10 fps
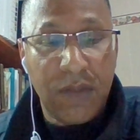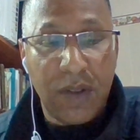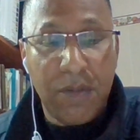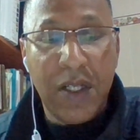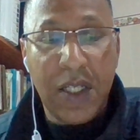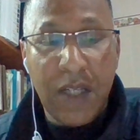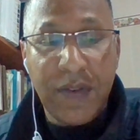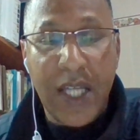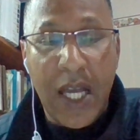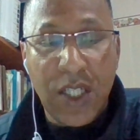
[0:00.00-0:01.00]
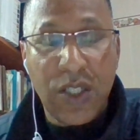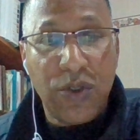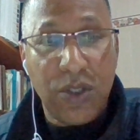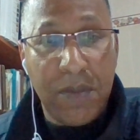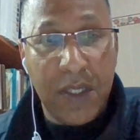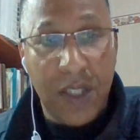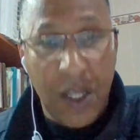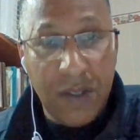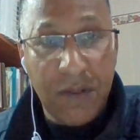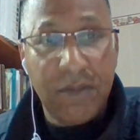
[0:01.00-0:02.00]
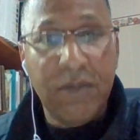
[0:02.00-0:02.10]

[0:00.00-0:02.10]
believes the action should be done.